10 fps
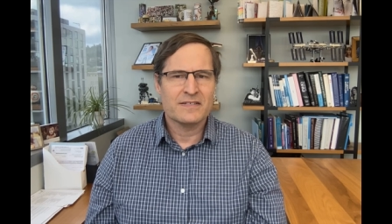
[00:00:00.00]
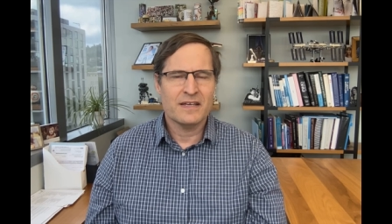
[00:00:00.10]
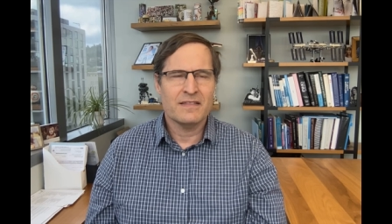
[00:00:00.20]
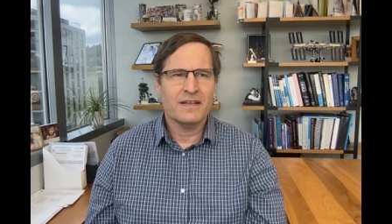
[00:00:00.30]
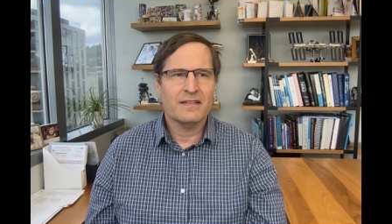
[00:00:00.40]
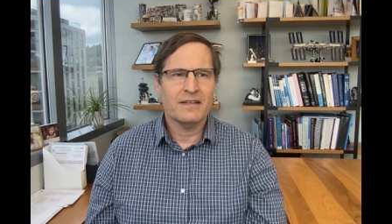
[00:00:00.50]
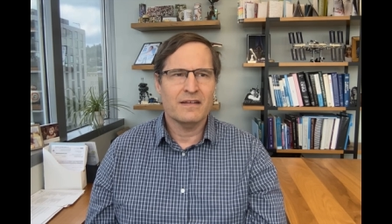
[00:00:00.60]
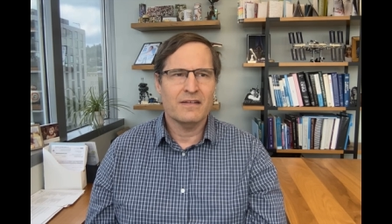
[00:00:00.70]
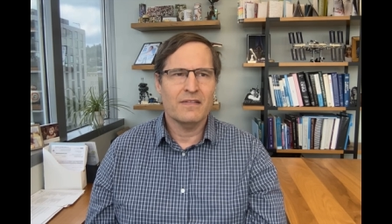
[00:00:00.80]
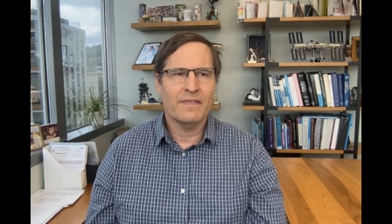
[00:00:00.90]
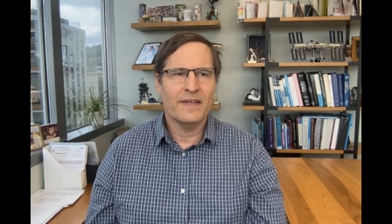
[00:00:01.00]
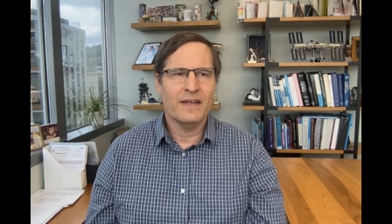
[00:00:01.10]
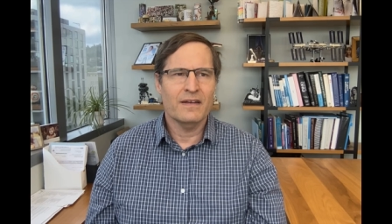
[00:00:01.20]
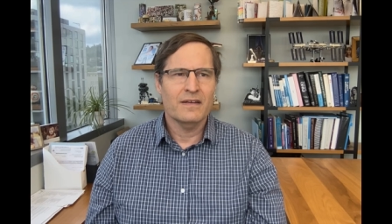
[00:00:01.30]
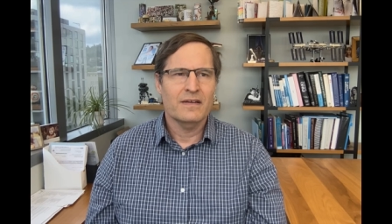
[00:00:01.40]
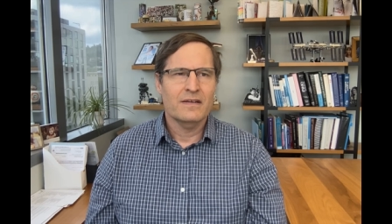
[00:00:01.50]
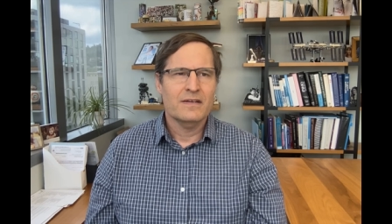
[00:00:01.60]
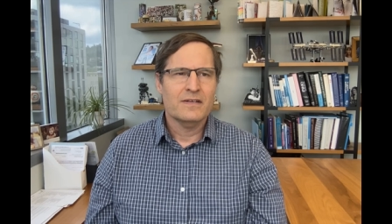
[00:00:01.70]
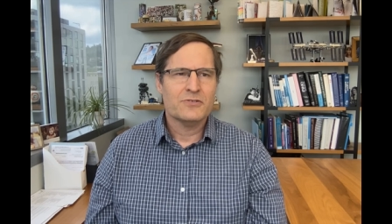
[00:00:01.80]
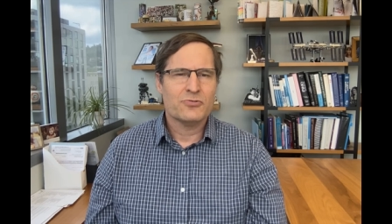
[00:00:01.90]
I think that
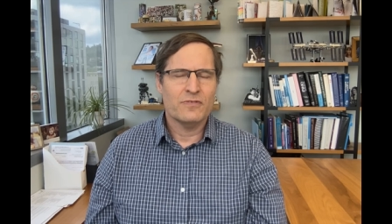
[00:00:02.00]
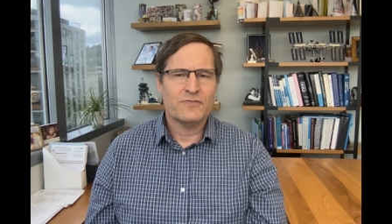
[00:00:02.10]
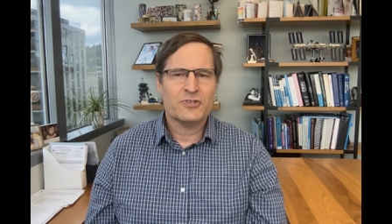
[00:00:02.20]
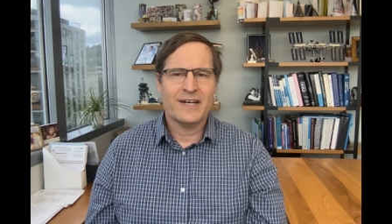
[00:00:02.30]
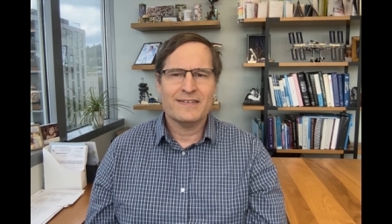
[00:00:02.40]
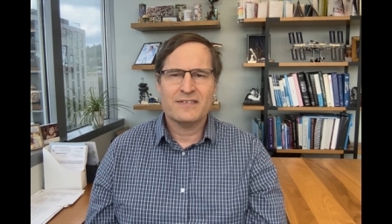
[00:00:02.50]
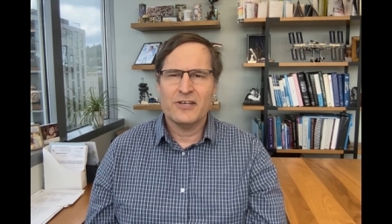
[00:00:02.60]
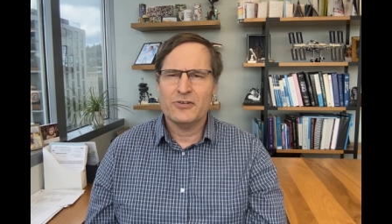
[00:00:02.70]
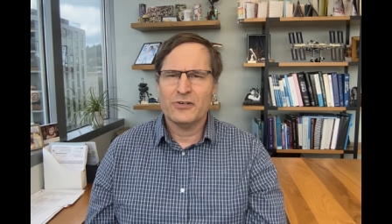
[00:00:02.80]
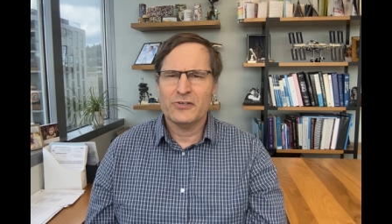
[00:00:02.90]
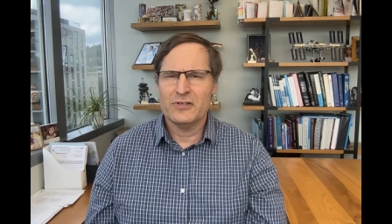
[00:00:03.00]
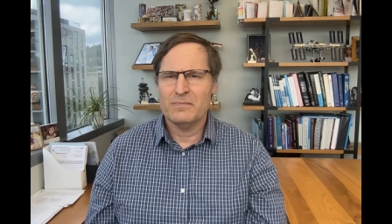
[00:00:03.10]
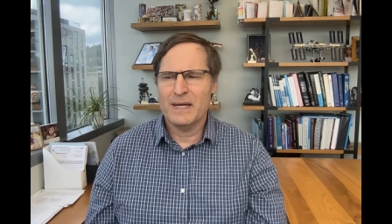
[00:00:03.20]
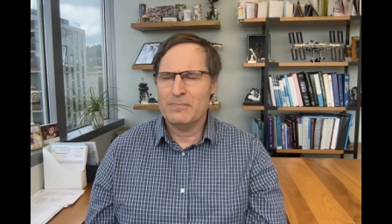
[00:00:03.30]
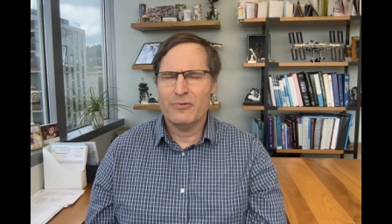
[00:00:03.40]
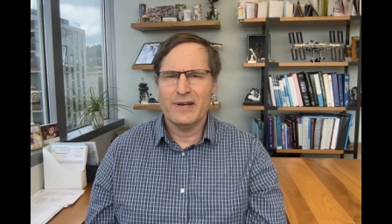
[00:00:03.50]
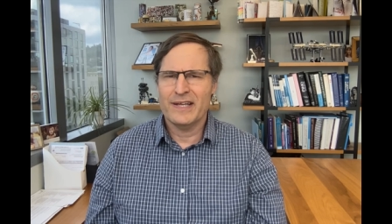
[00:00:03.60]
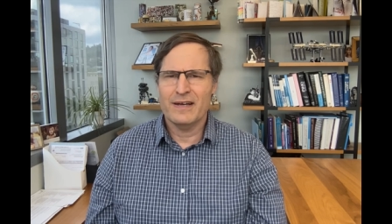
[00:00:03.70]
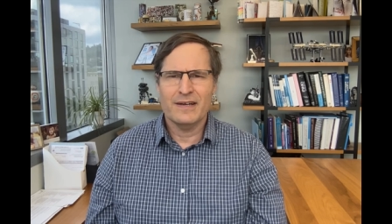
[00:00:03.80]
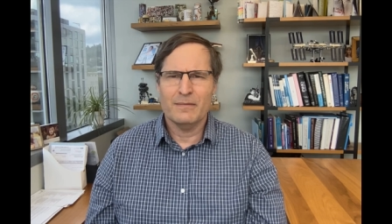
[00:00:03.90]
sort of trying to say you're good by pointing
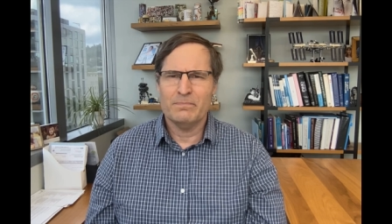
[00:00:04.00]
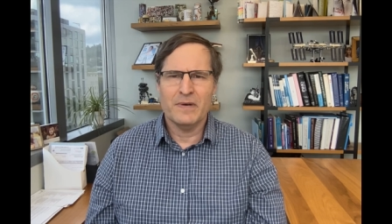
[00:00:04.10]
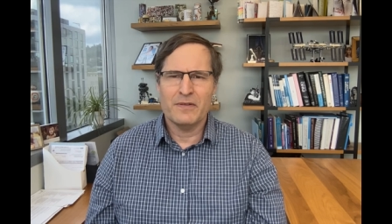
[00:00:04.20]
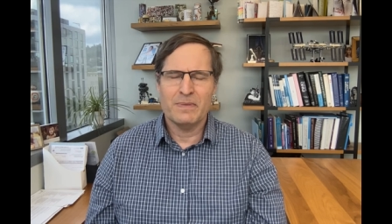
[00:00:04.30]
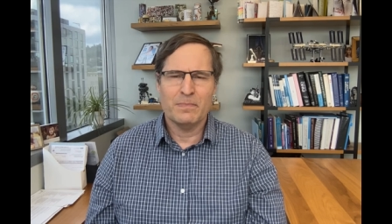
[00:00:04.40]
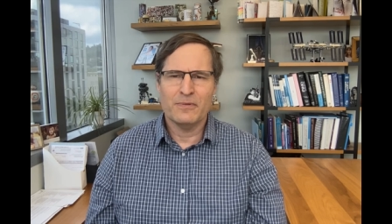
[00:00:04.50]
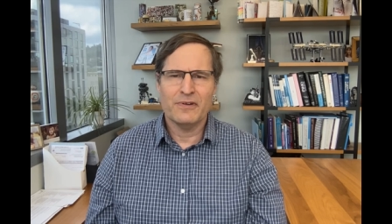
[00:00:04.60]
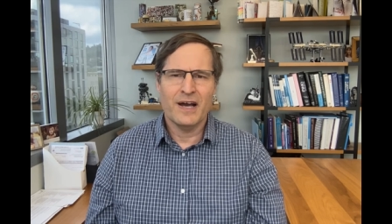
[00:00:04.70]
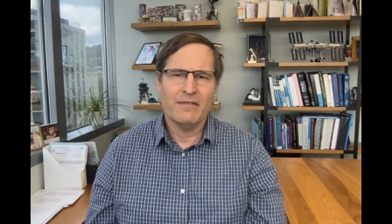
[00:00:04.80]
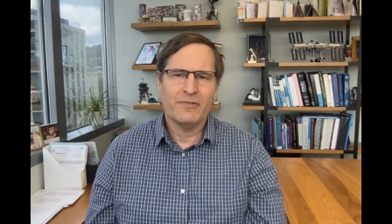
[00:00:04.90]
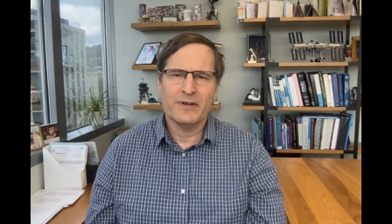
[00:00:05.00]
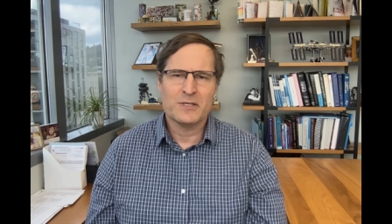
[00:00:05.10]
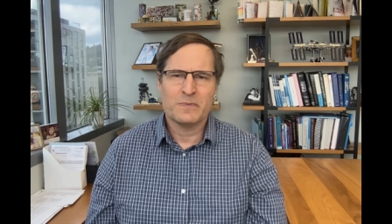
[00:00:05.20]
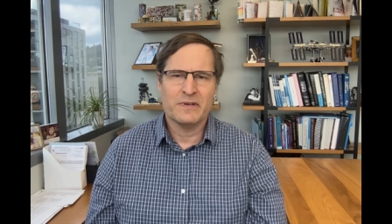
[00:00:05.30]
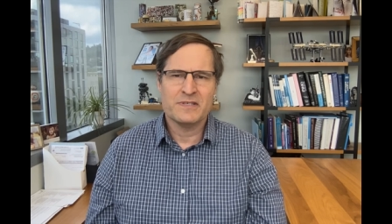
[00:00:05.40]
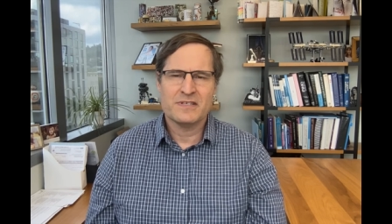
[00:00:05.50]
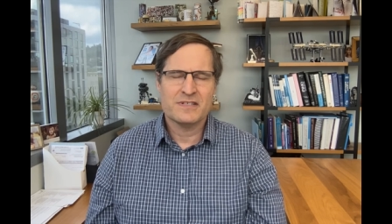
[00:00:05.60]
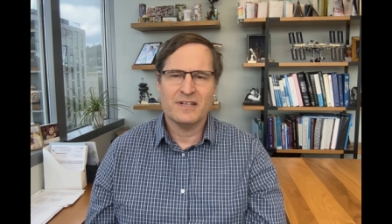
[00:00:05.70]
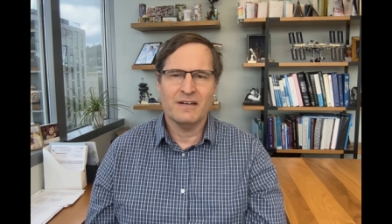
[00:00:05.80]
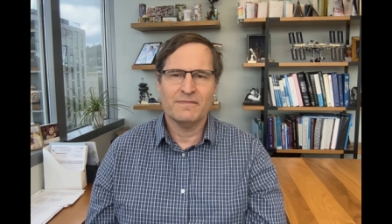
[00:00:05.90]
out how other people are not very experienced at
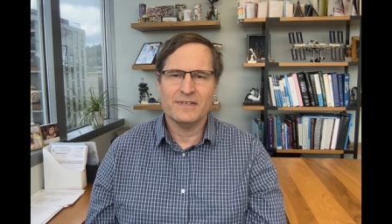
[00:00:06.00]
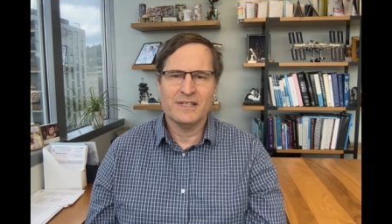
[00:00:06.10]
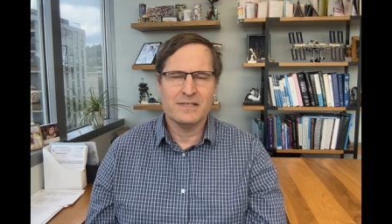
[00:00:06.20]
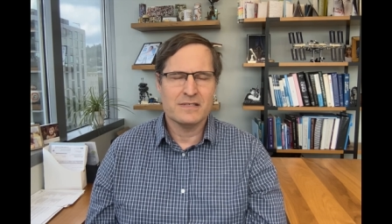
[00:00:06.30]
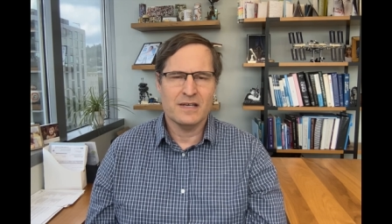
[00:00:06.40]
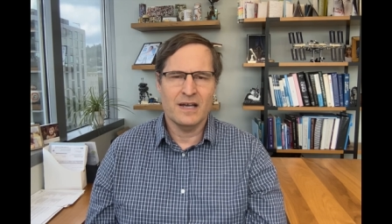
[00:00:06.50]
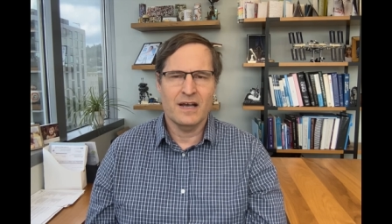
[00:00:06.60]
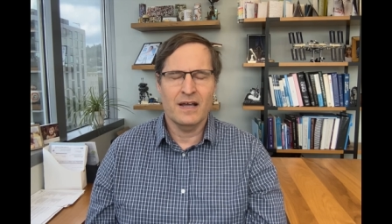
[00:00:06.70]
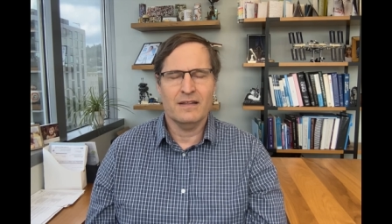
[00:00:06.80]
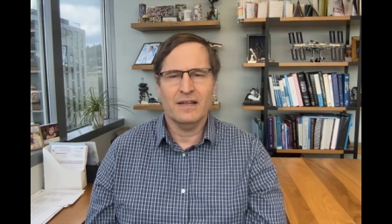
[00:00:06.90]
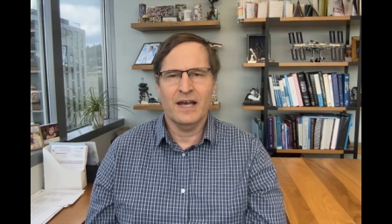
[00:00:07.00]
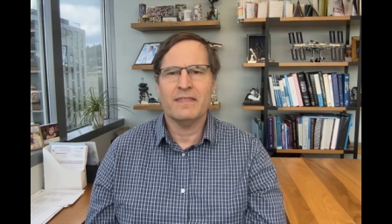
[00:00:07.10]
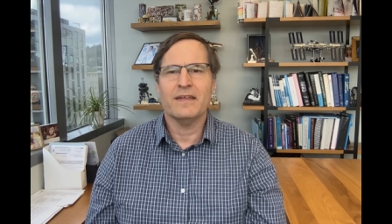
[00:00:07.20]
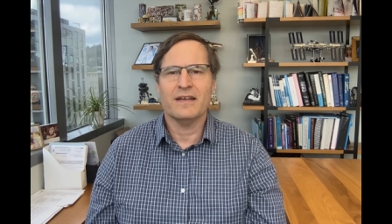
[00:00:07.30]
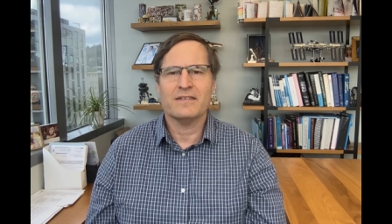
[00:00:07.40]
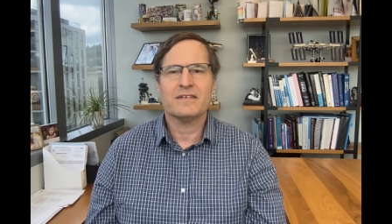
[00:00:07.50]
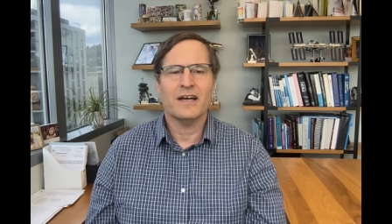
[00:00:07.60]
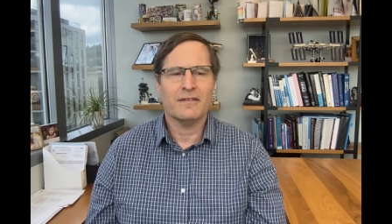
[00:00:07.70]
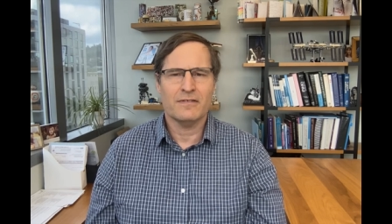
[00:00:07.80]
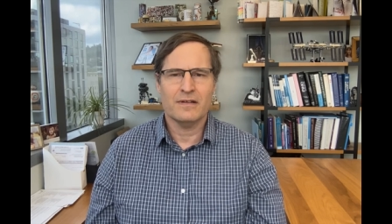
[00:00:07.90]
stuff is, I think it's kind
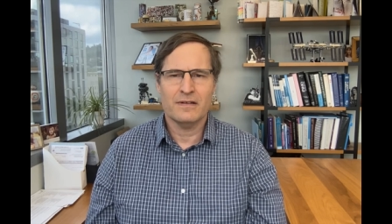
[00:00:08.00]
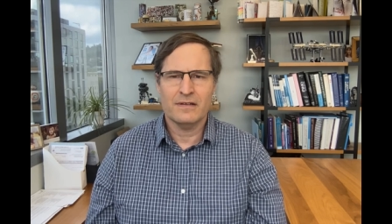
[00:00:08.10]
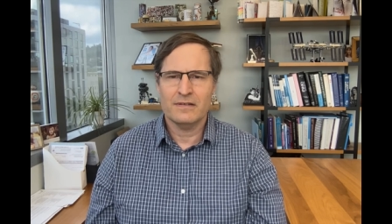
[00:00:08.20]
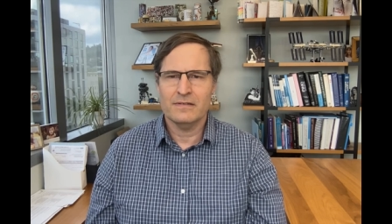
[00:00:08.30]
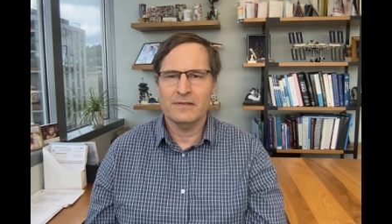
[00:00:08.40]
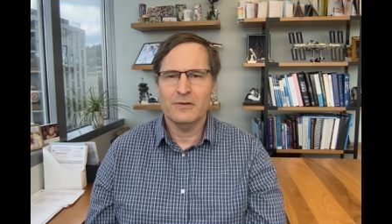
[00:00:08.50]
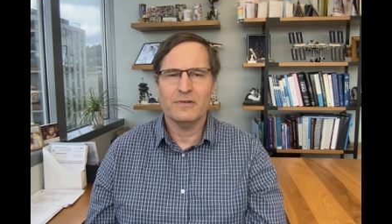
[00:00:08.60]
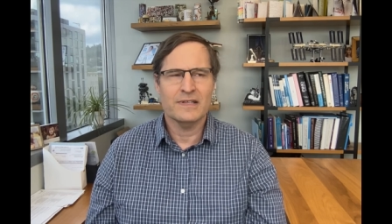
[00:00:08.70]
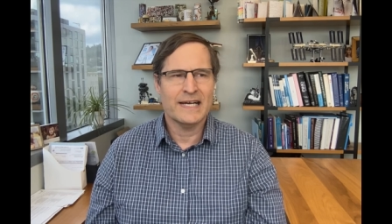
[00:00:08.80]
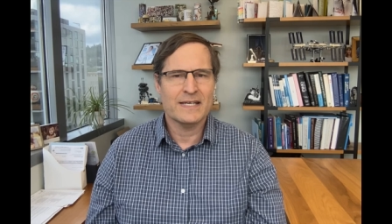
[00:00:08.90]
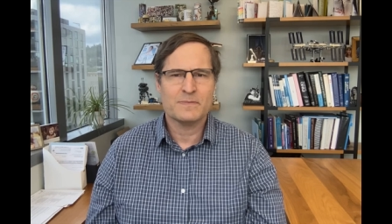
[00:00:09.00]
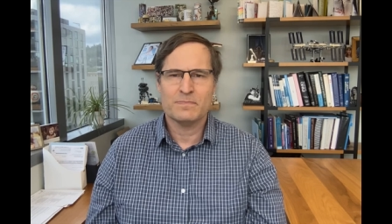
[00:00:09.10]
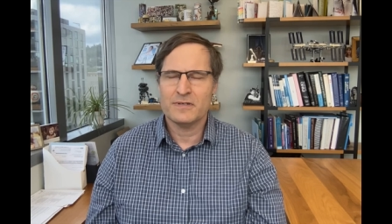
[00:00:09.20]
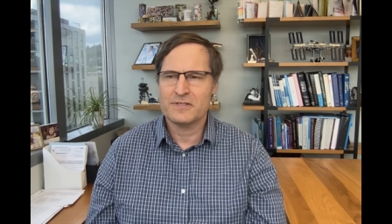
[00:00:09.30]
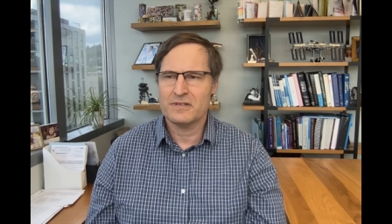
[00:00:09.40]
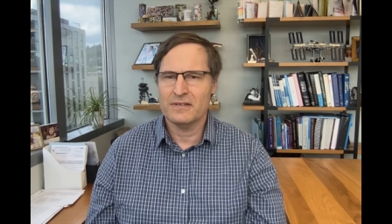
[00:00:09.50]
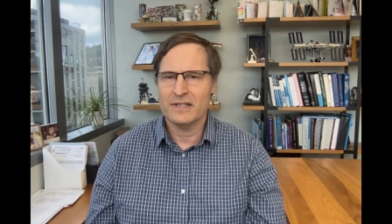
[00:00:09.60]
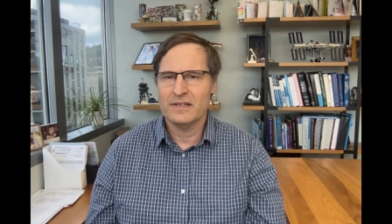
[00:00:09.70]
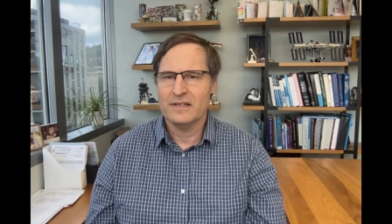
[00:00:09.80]
of low class, personally.